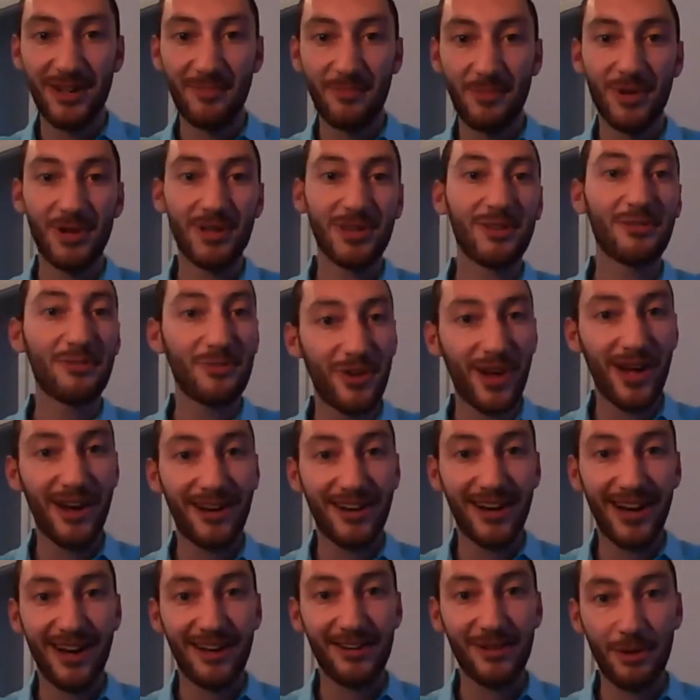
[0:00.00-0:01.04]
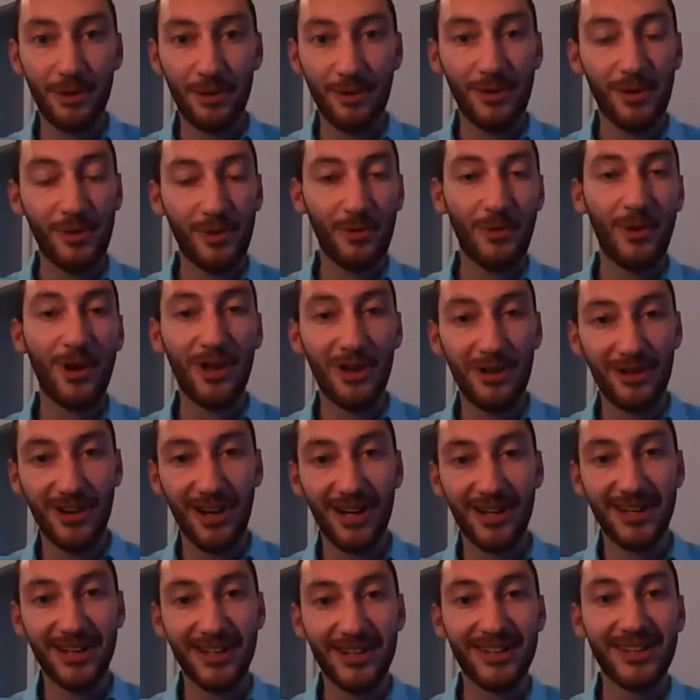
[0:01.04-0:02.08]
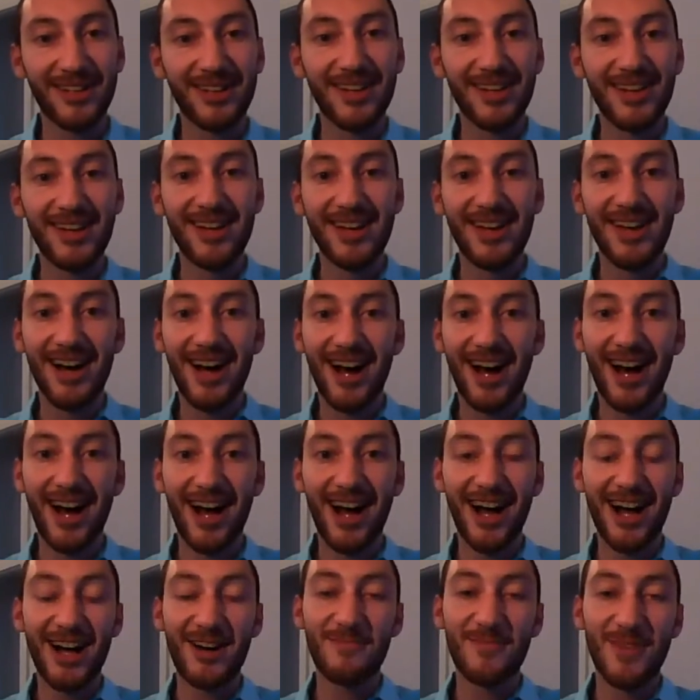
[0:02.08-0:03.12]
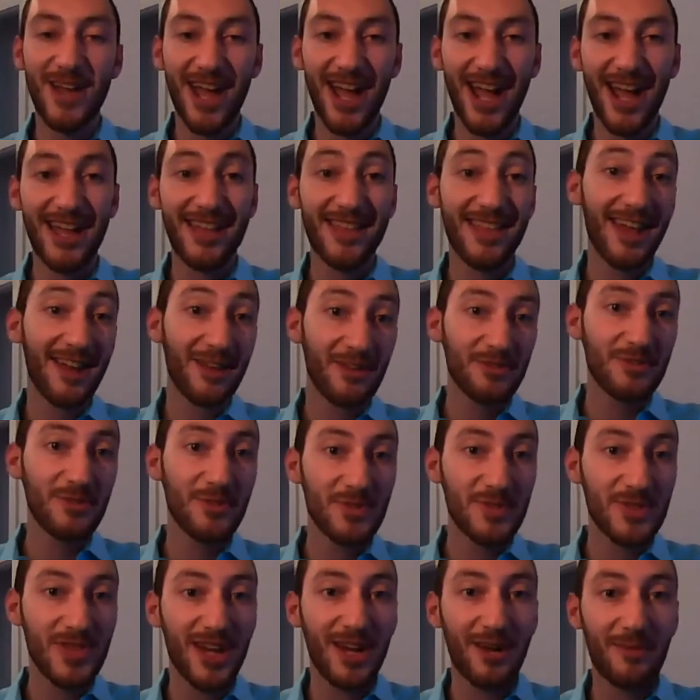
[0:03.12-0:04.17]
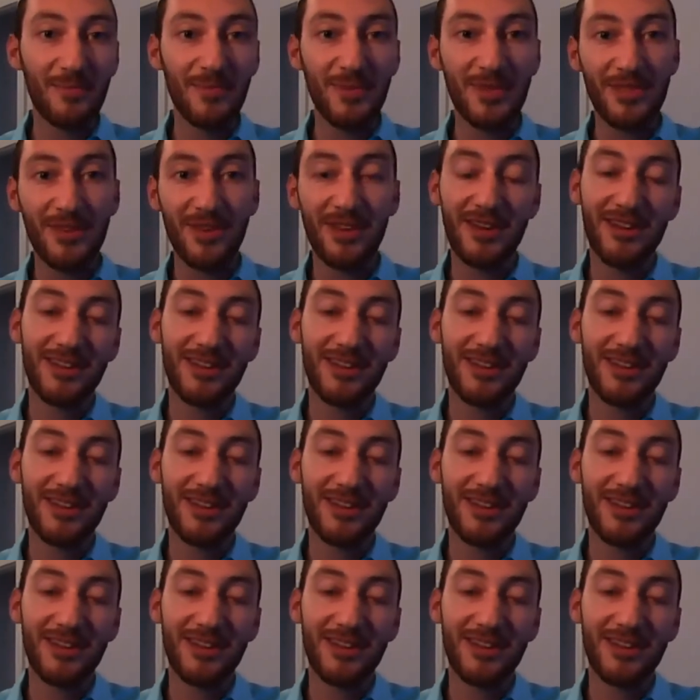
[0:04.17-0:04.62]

try to put the fire out, you throw the water on it, and that'll do some.